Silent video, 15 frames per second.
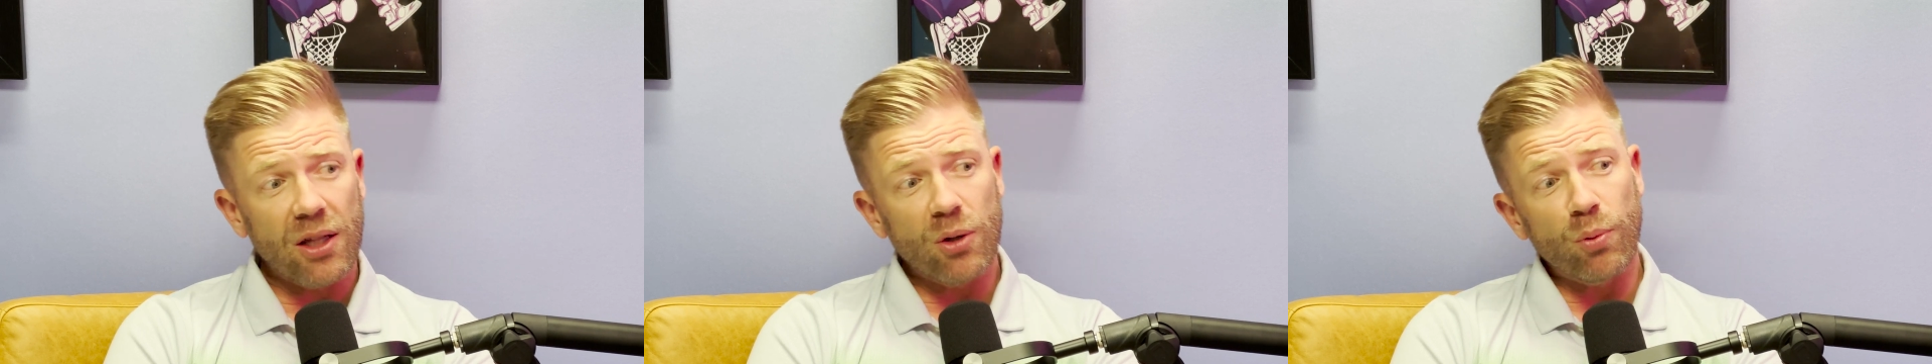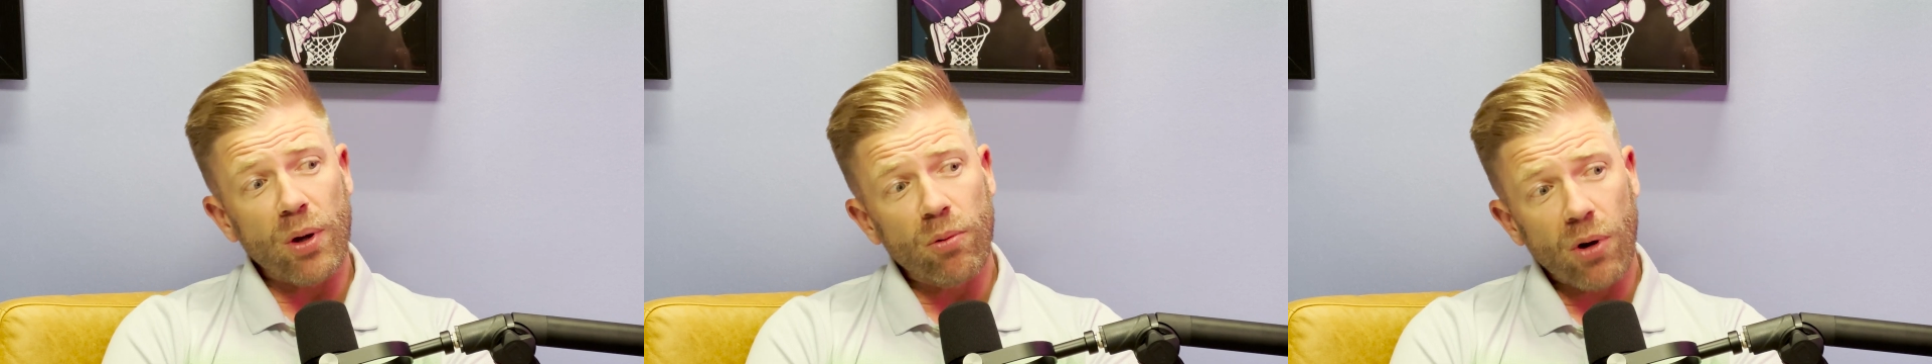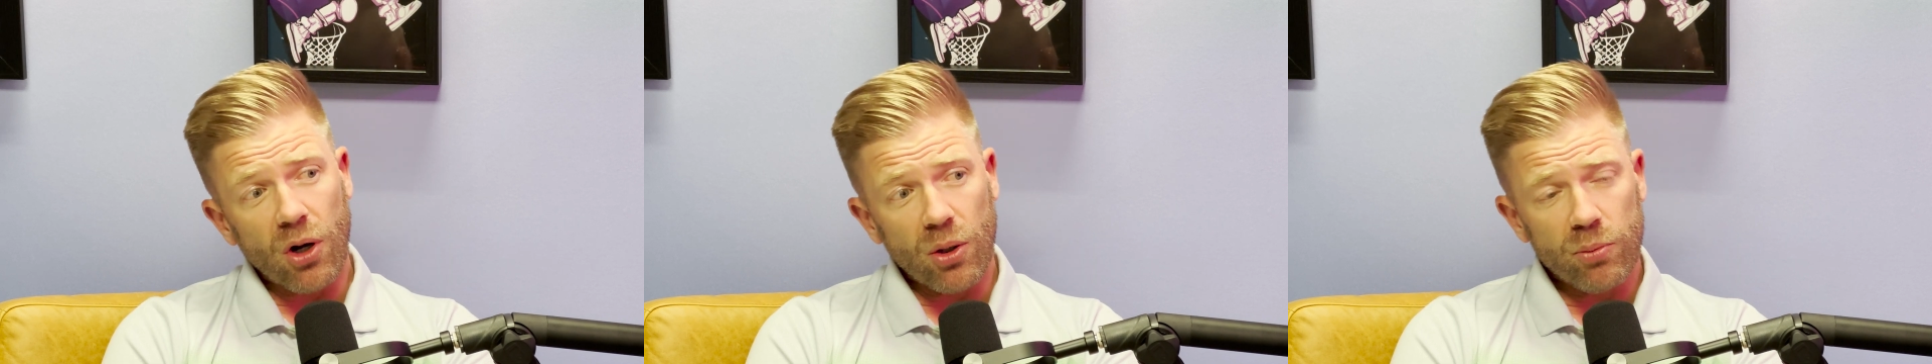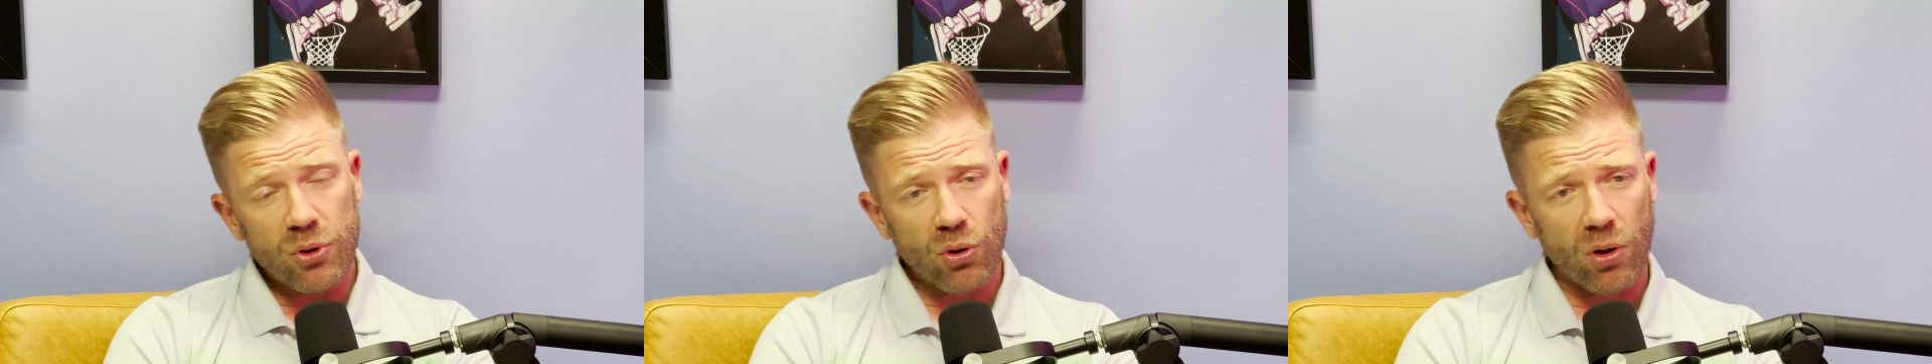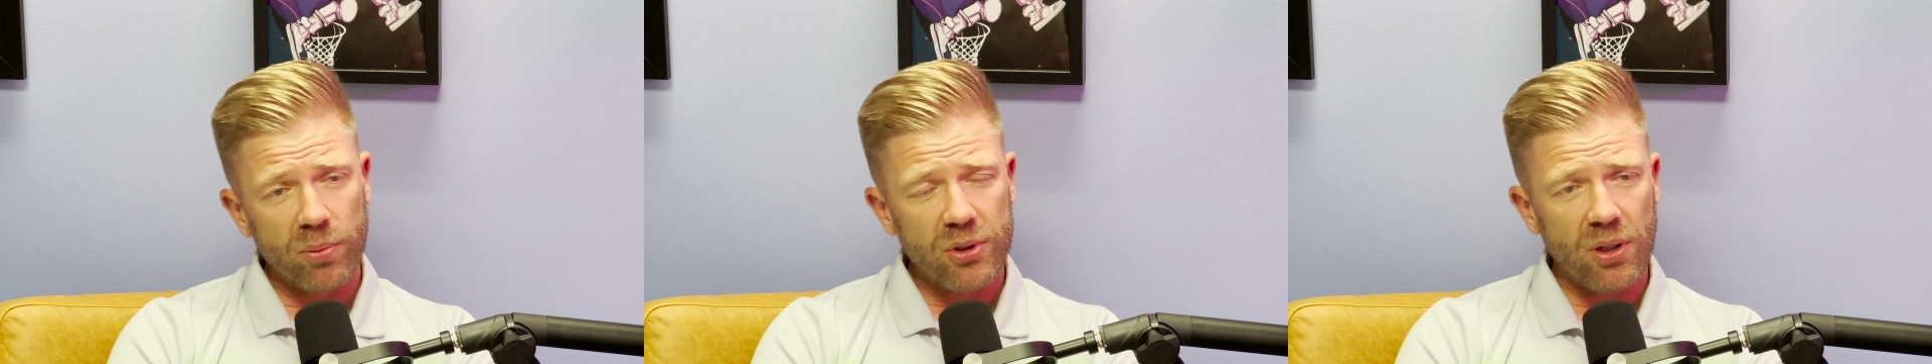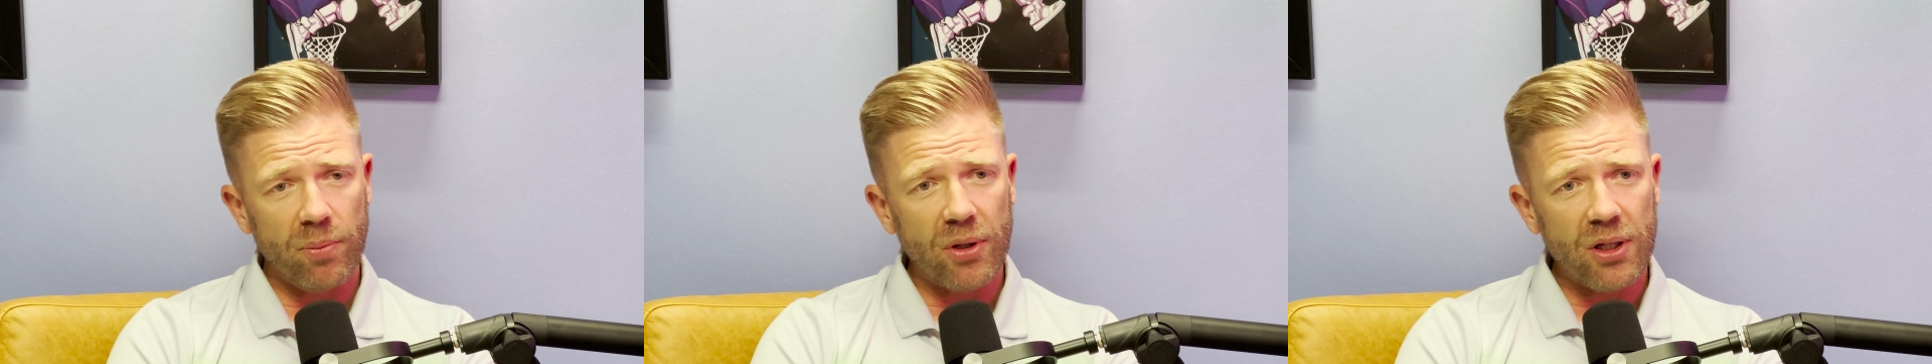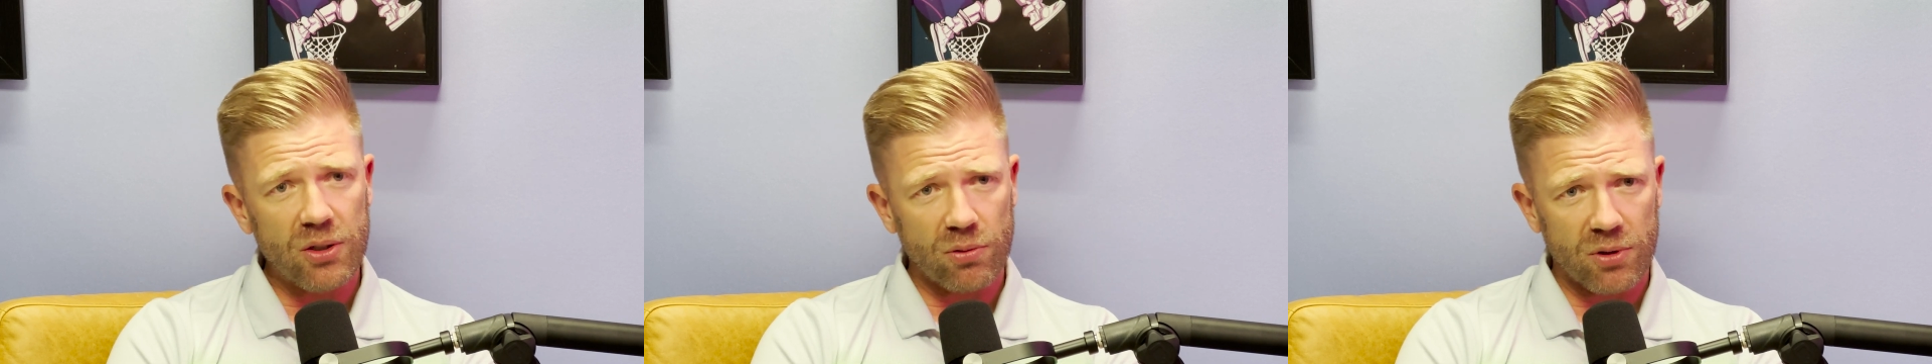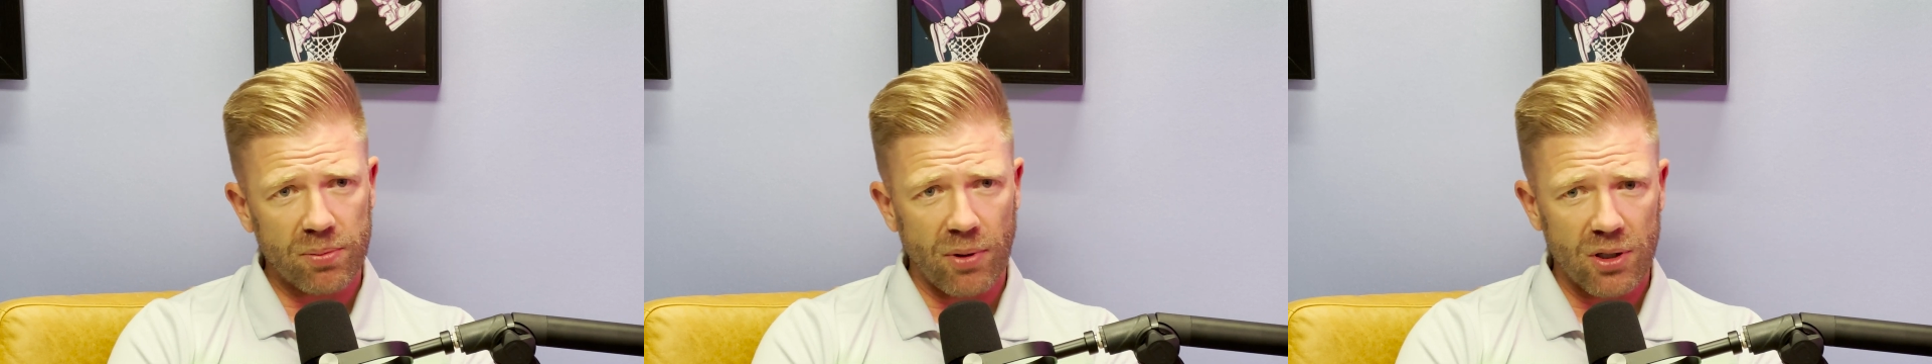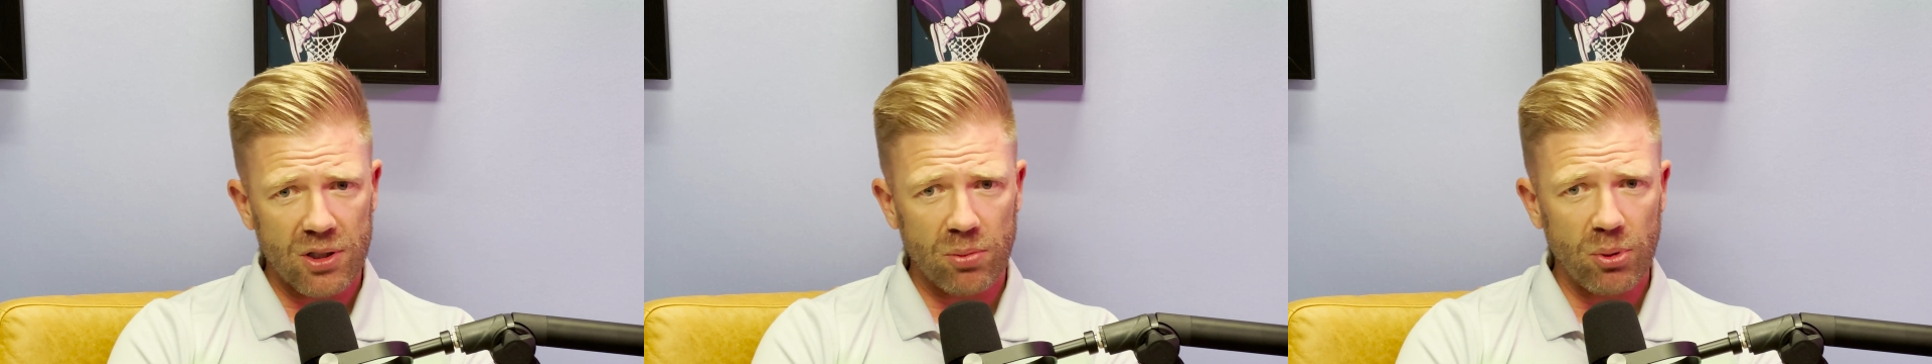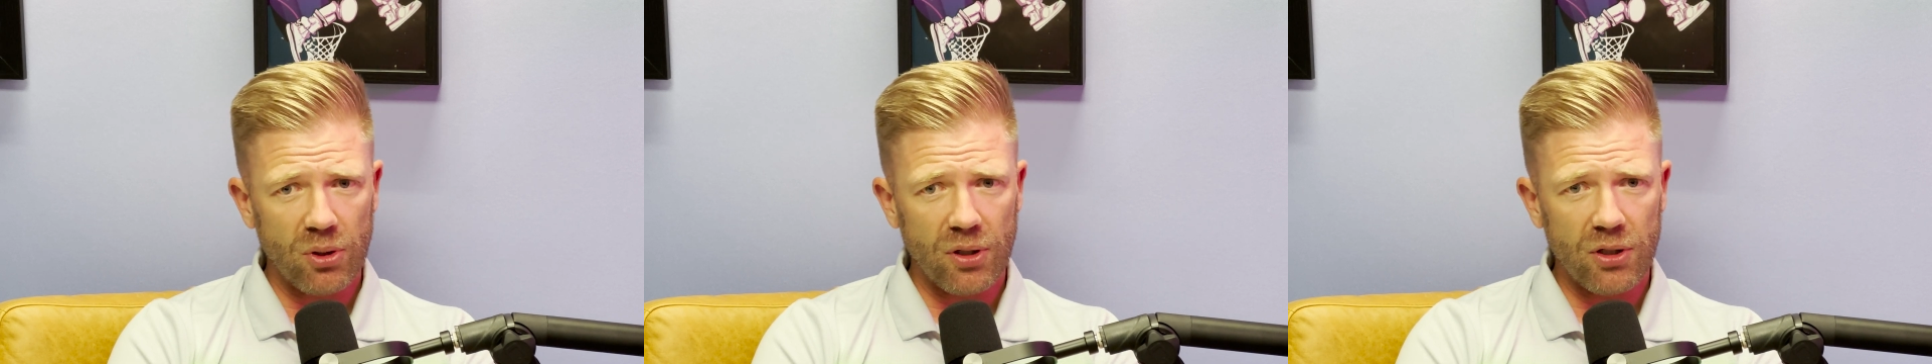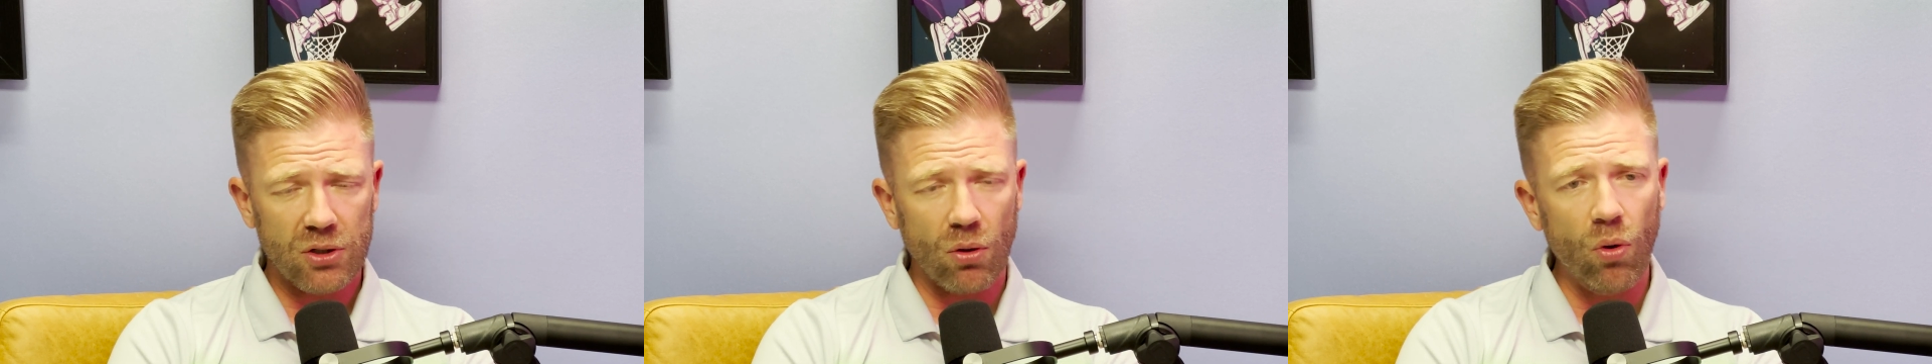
that we want to absorb some of these responsibilities?